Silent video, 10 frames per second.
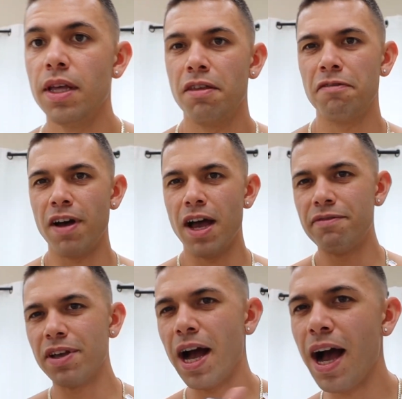The
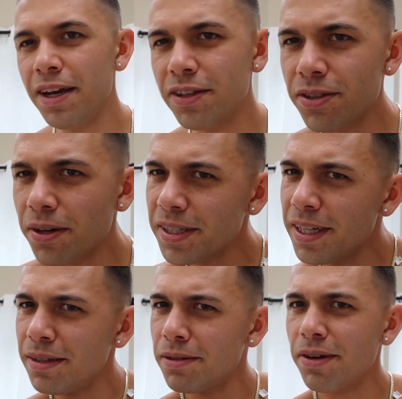5 kind of starts
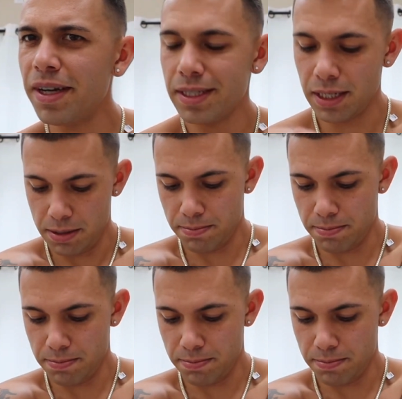getting a little crazy,